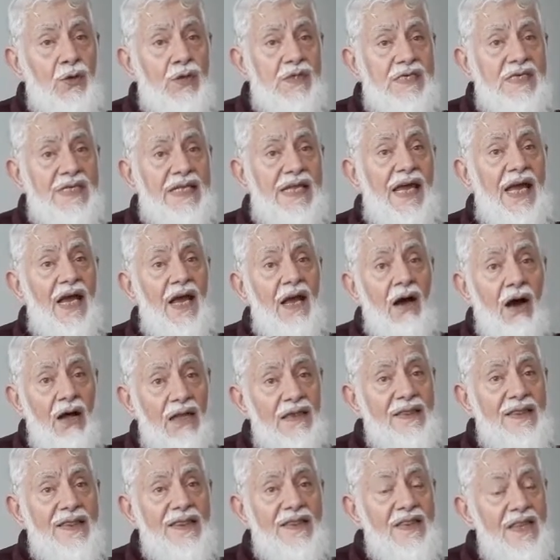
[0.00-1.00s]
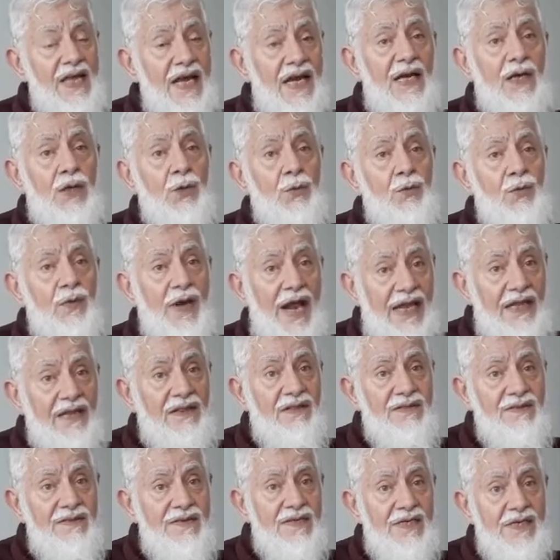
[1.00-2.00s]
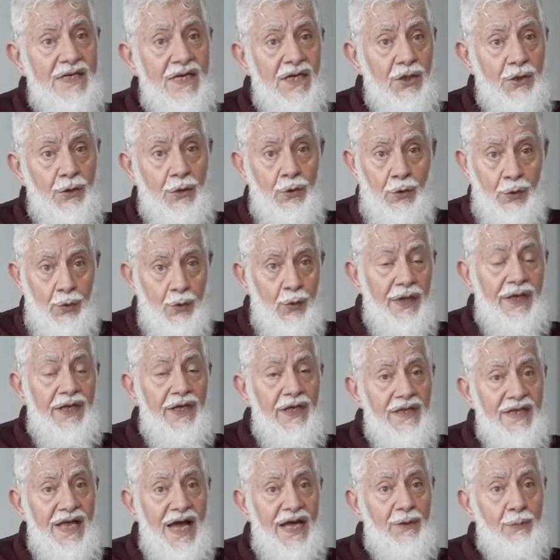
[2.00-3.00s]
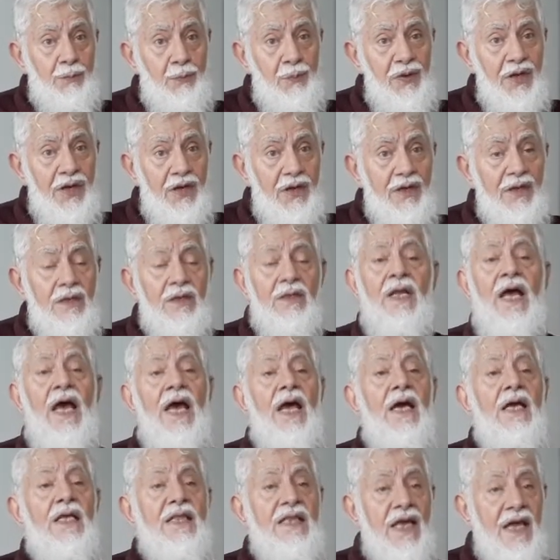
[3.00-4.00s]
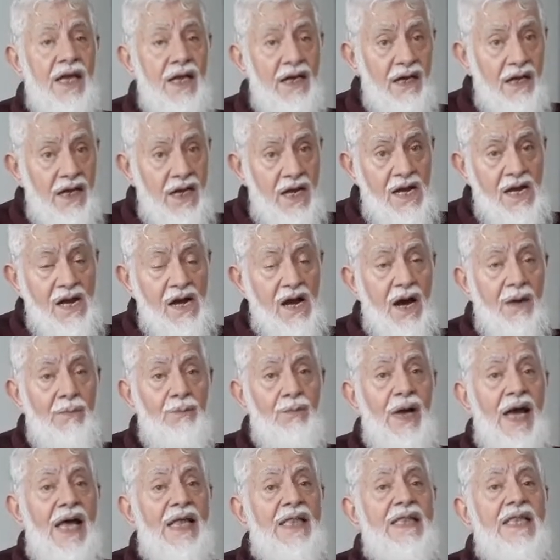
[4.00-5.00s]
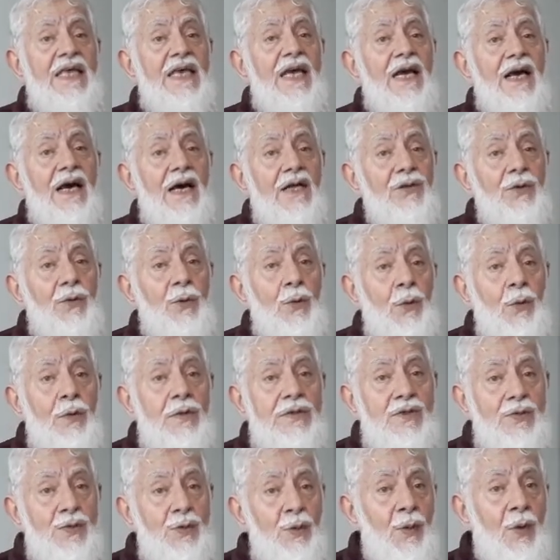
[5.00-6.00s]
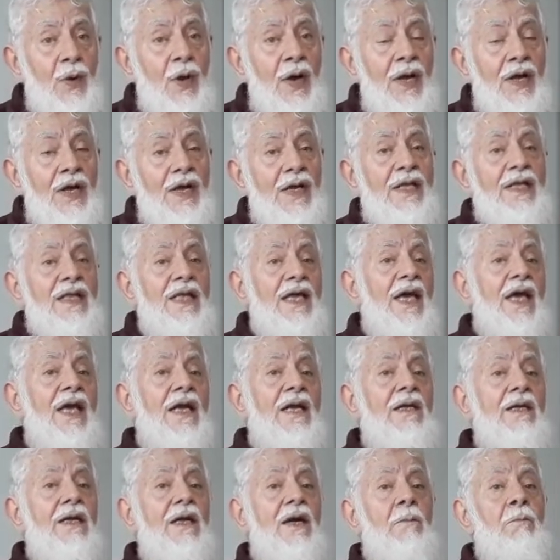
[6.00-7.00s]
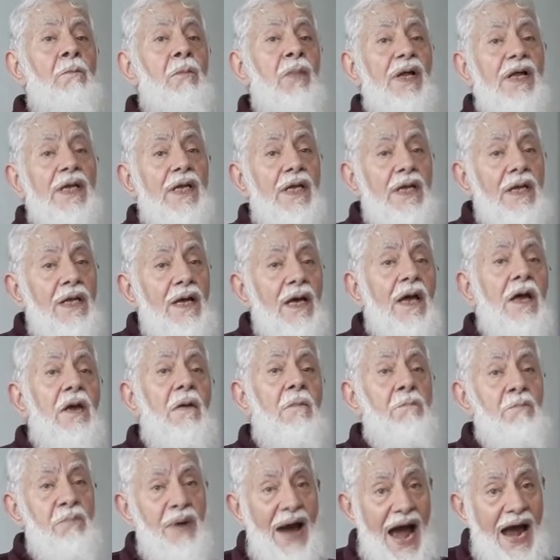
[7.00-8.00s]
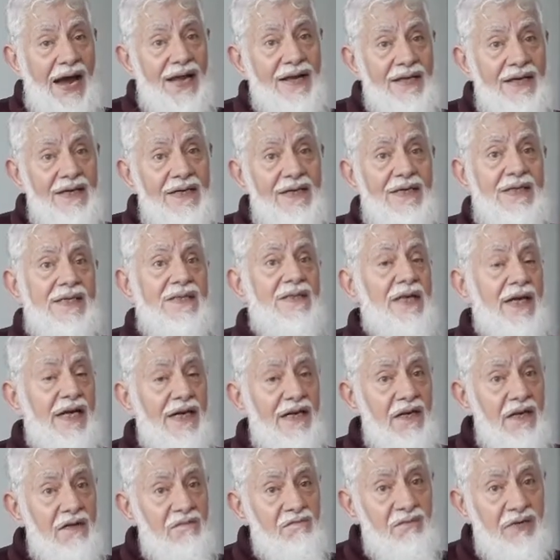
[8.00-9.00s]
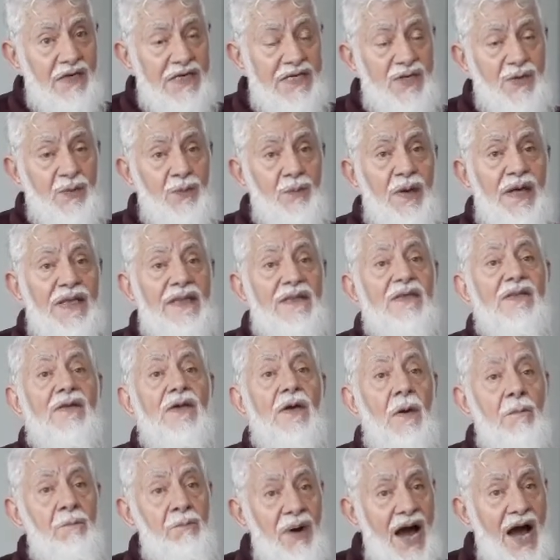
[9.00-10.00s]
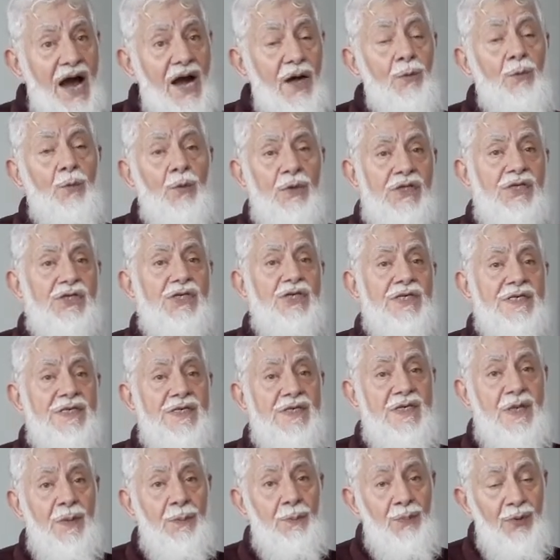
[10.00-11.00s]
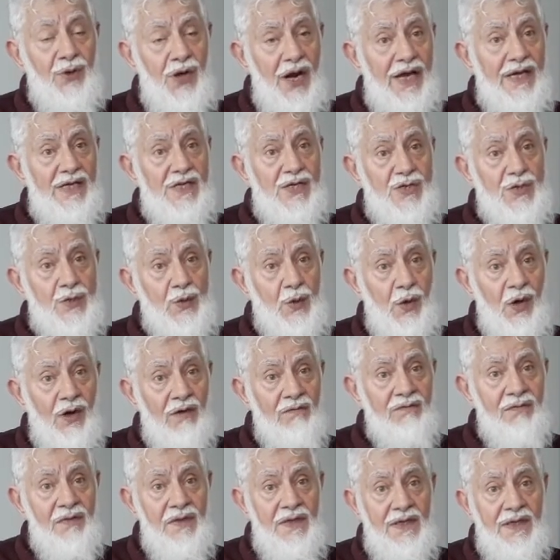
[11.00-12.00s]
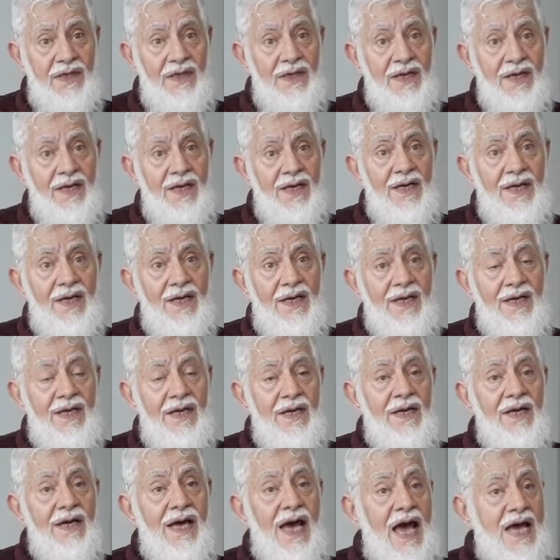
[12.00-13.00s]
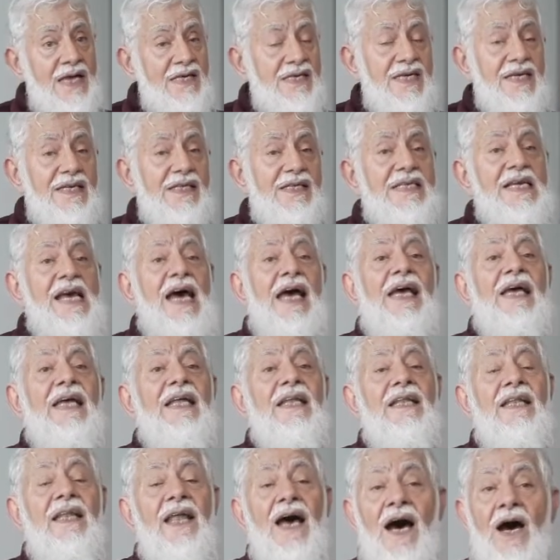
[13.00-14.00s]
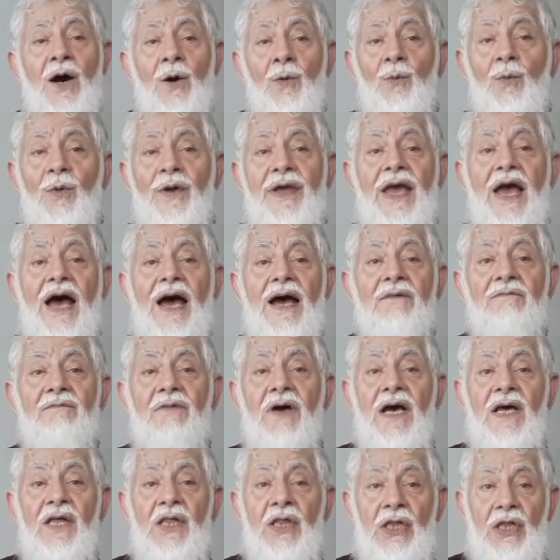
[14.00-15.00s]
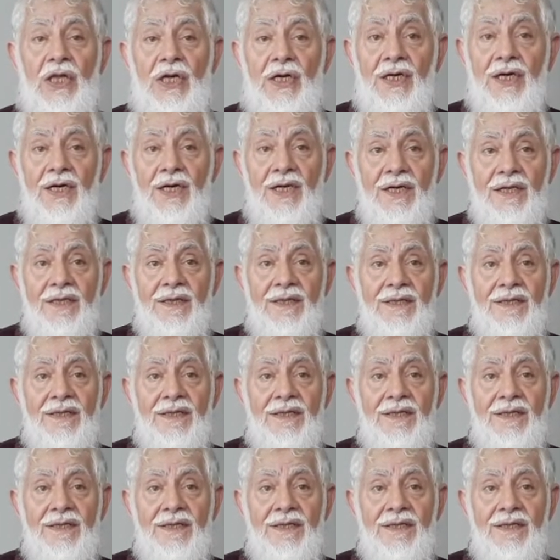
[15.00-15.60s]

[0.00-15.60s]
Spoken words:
they got their rent during that period, their income, and they got also their money back, their investment back, which is the price of the asset. Now we have a third